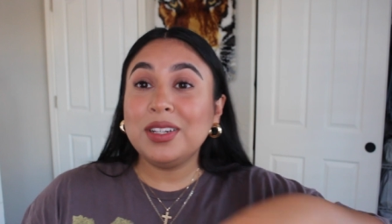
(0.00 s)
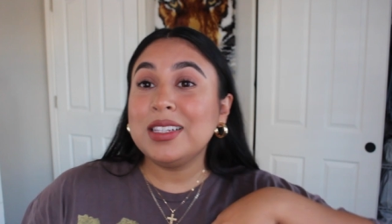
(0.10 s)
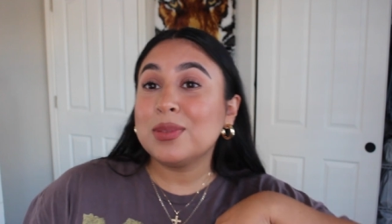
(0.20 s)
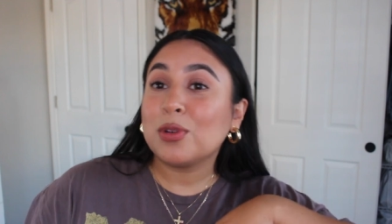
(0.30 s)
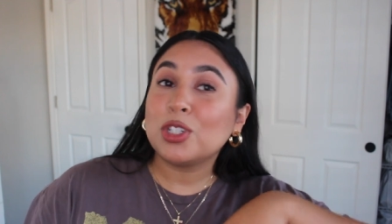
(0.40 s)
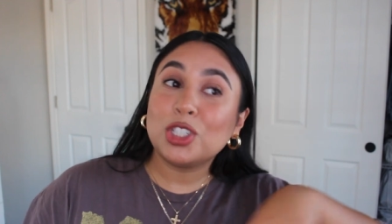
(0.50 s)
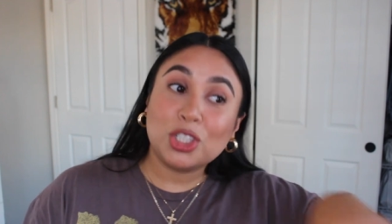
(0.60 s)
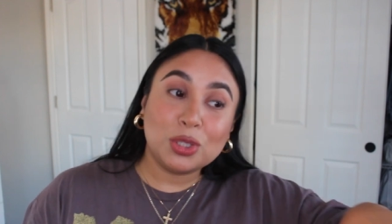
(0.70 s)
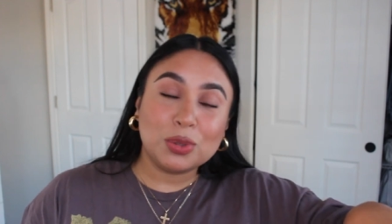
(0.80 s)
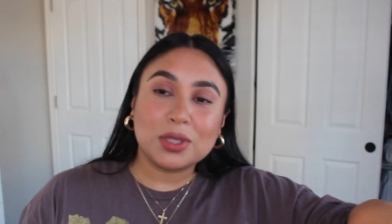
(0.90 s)
needs more
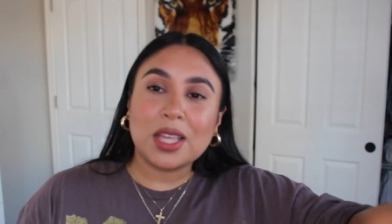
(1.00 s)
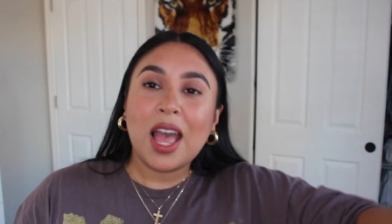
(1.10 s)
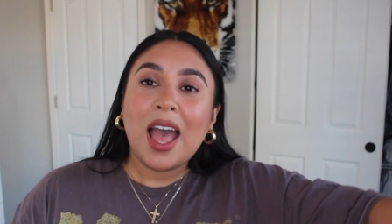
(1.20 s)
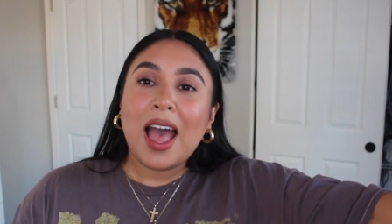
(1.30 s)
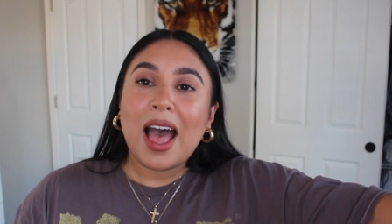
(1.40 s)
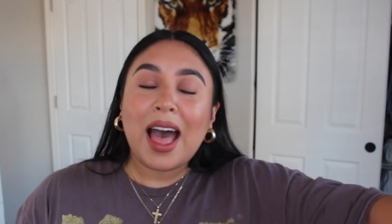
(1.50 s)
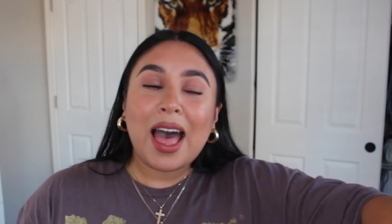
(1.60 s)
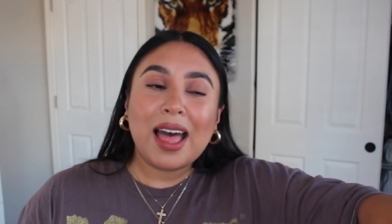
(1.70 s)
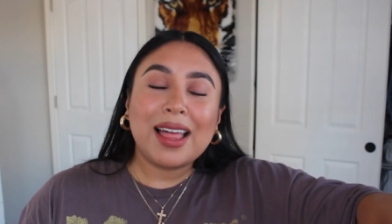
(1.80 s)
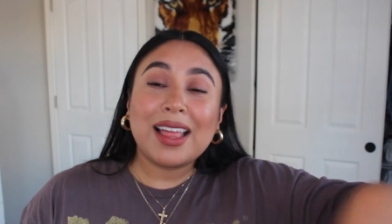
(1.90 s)
shoes?
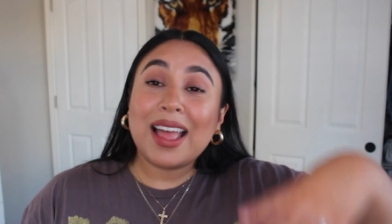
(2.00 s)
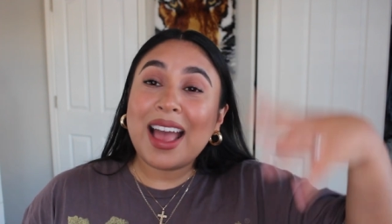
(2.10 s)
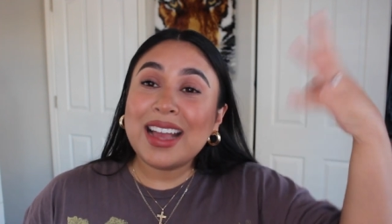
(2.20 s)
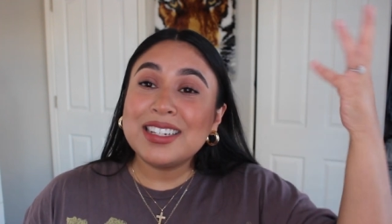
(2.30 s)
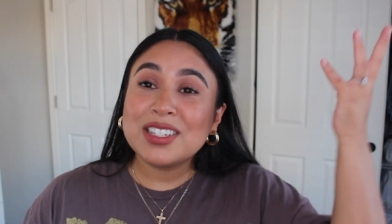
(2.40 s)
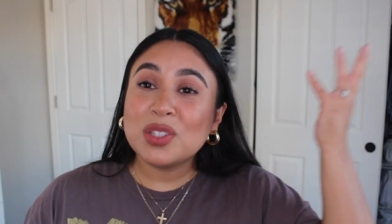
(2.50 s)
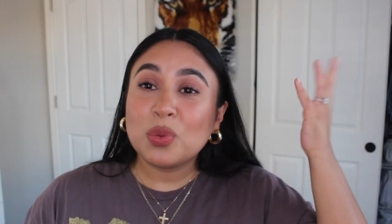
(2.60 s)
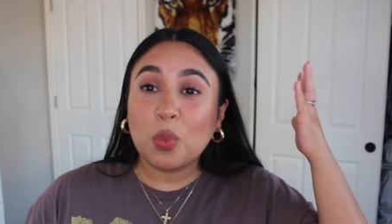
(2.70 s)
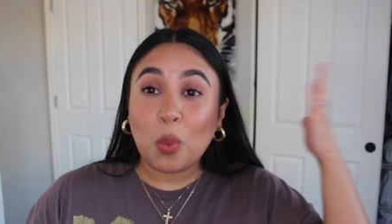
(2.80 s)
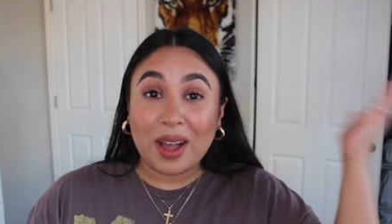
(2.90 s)
I
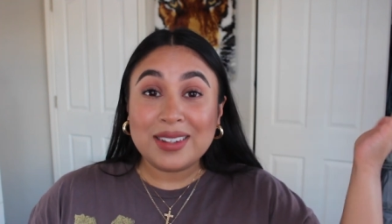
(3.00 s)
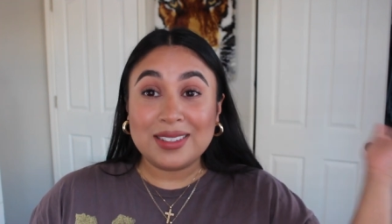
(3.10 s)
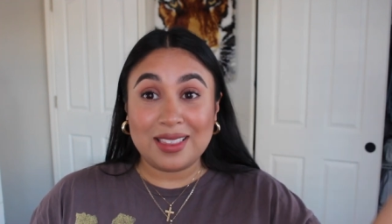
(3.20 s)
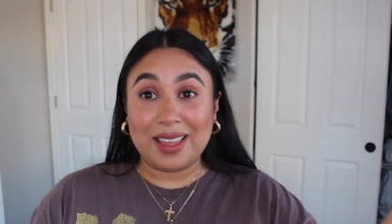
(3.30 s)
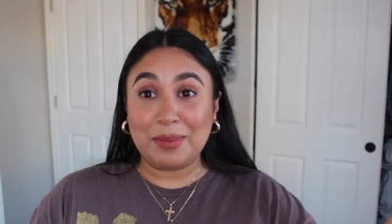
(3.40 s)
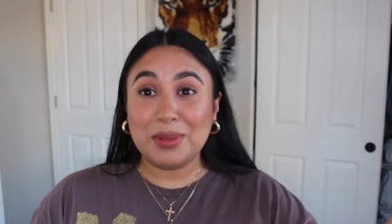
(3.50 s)
just want them.